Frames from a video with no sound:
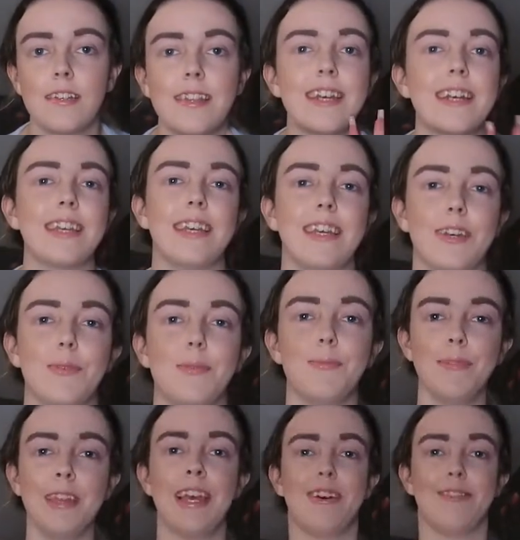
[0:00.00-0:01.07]
Thank you.
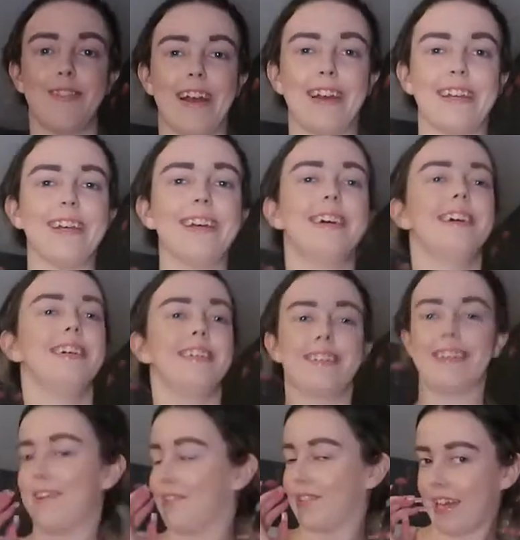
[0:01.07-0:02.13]
Right,
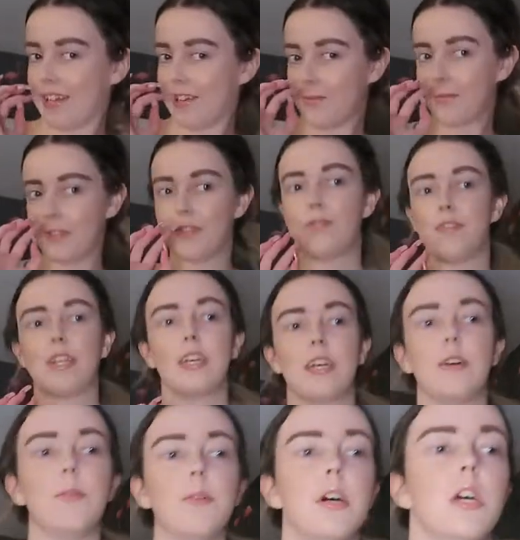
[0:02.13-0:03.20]
so getting on with the
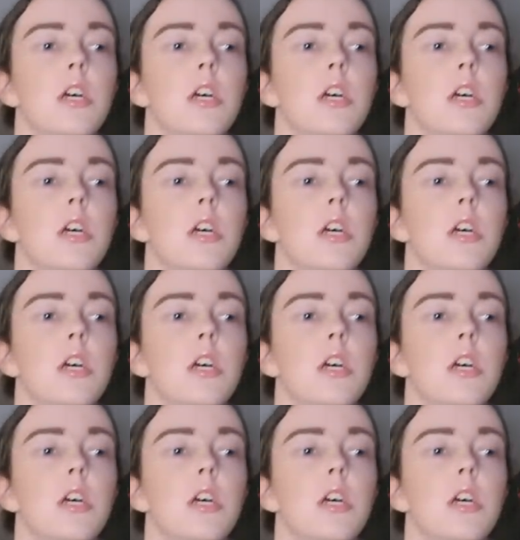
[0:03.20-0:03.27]
video.